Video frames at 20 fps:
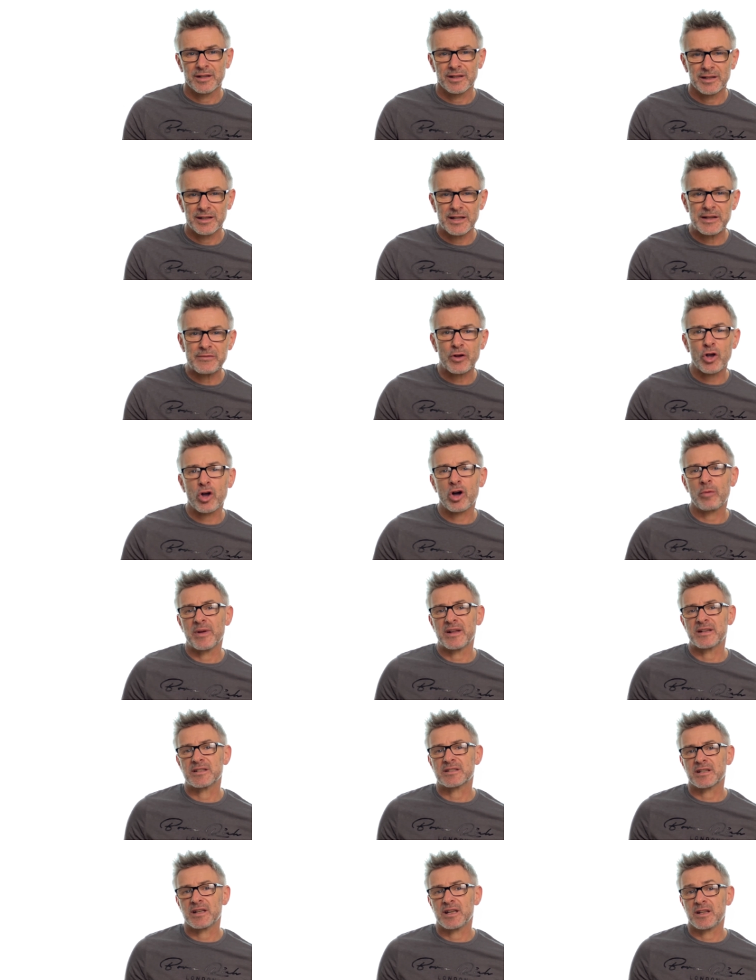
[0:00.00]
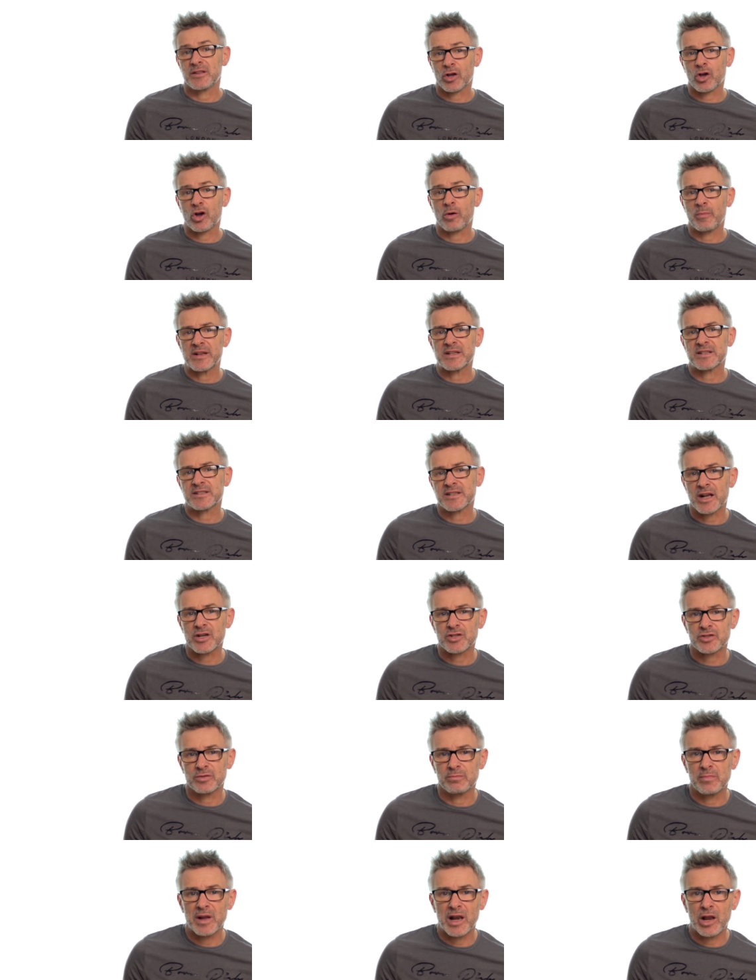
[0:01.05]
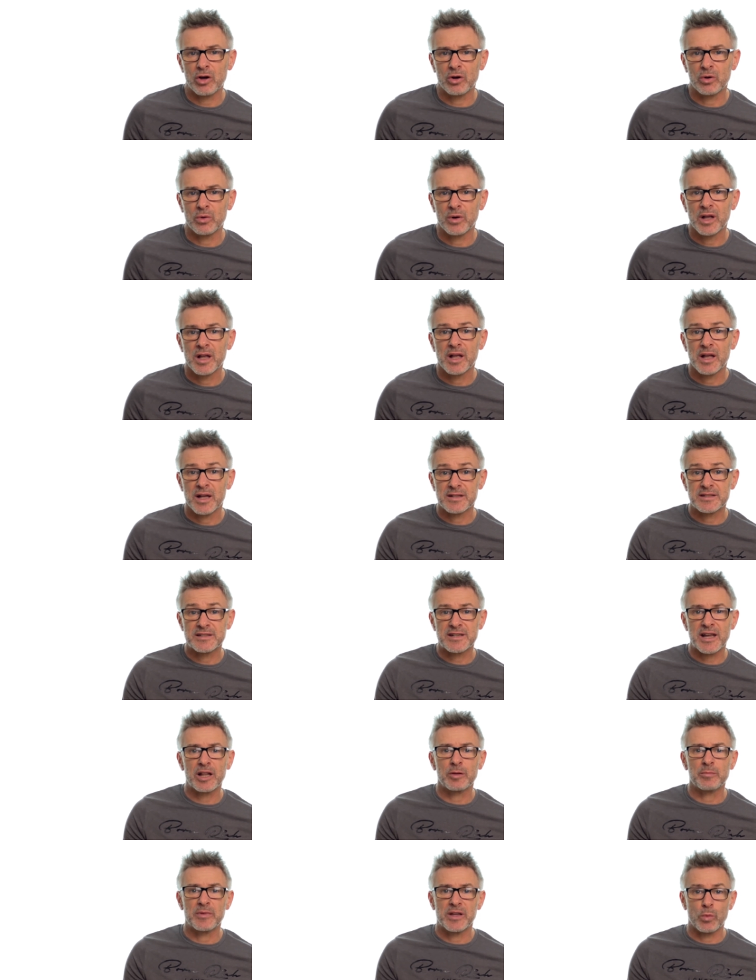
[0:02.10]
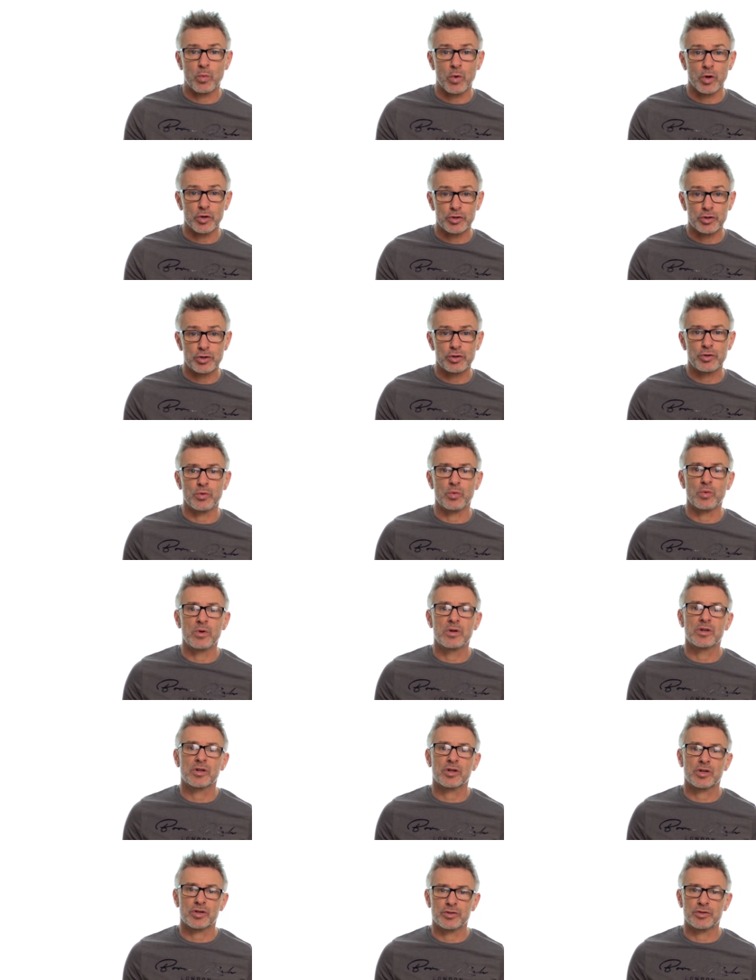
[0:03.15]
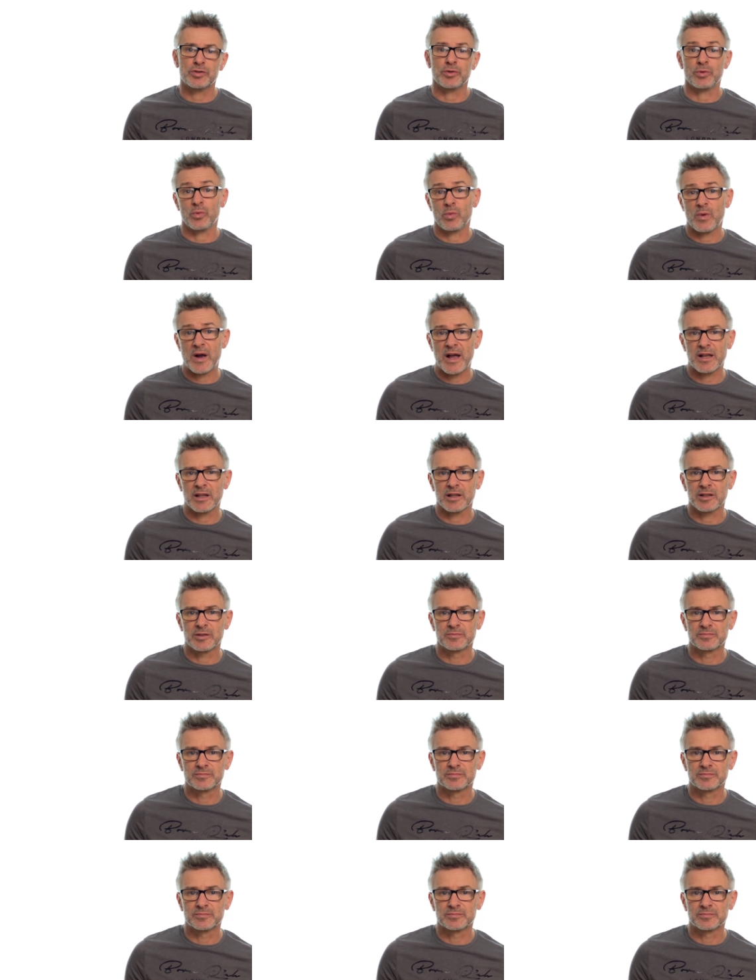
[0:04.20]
Leave a comment in the comment section below and tell me what you can do well.